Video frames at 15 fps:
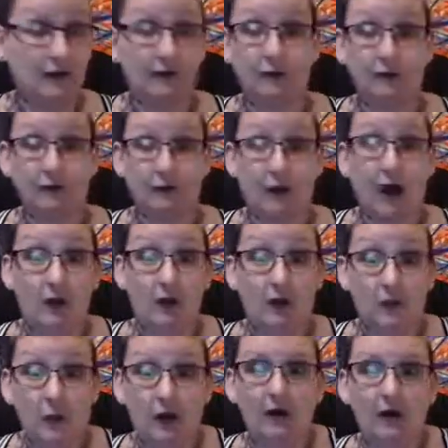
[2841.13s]
frowned
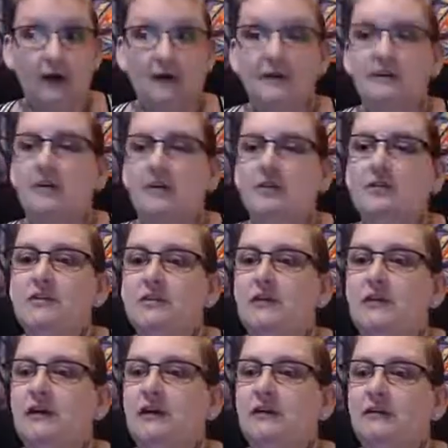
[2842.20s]
upon as it used to
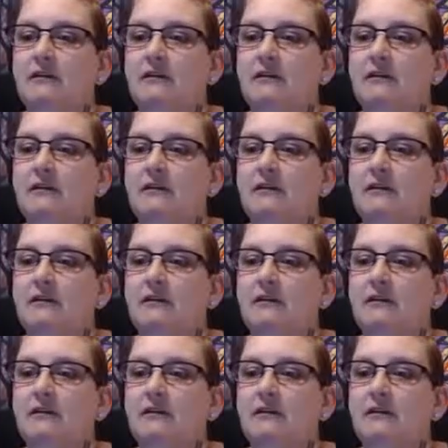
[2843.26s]
be.